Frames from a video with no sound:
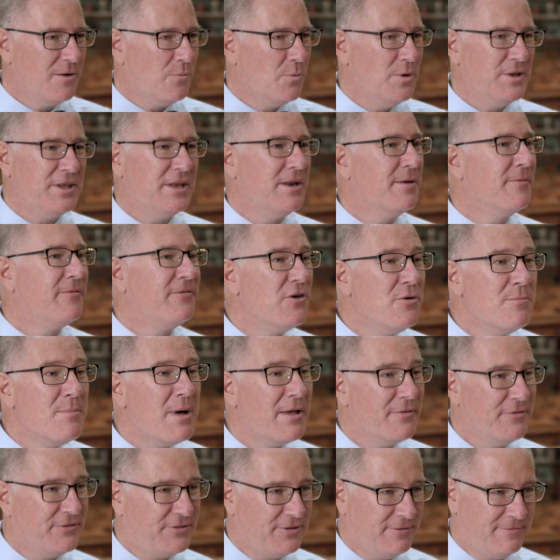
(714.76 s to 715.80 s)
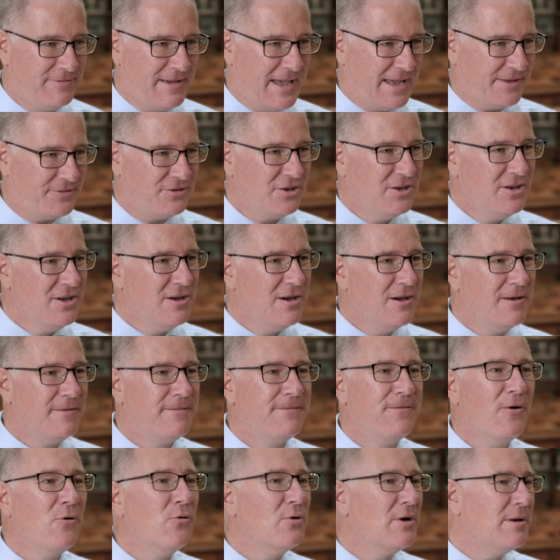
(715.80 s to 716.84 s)
within a few months, in fact, had
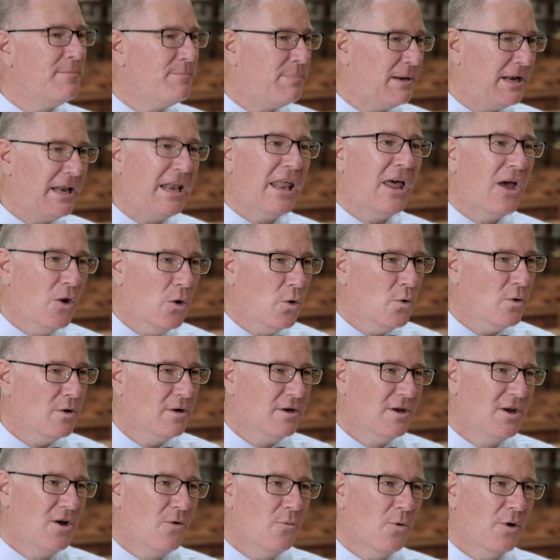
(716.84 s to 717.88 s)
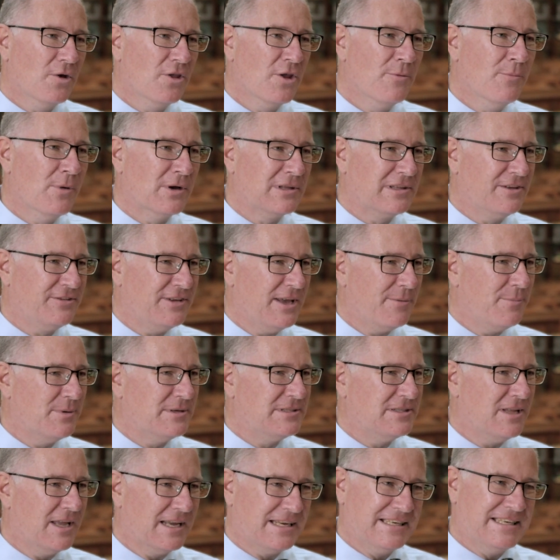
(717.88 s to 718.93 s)
fallen below what the model said
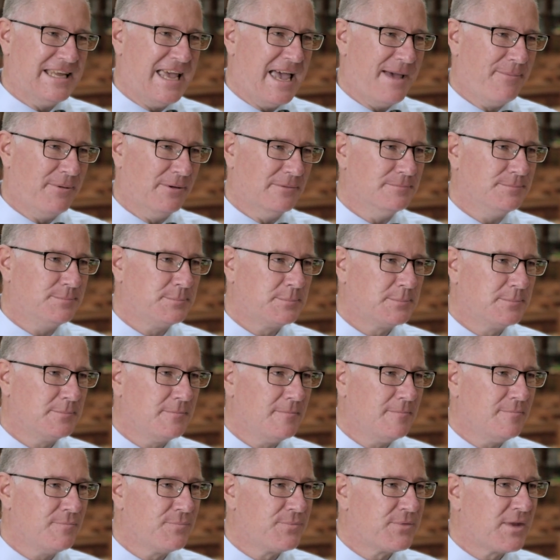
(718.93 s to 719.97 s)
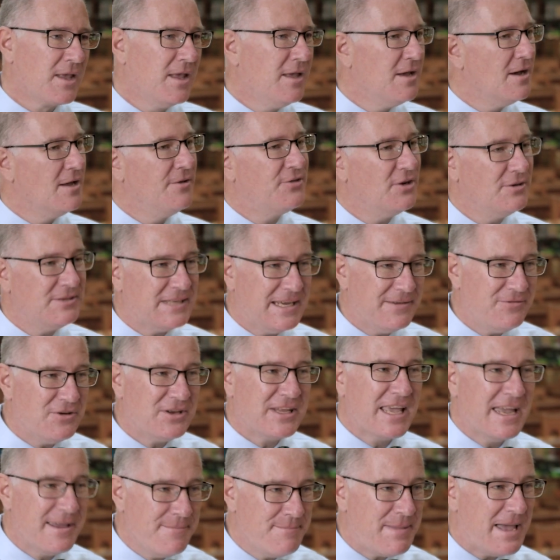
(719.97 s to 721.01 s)
was likely to happen. And so
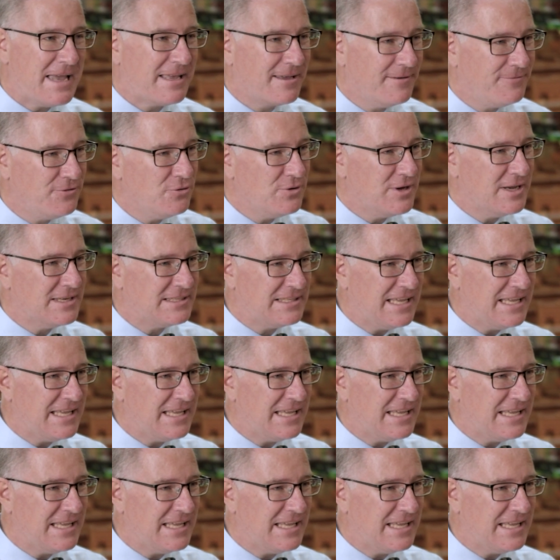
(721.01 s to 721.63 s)
David came back a few years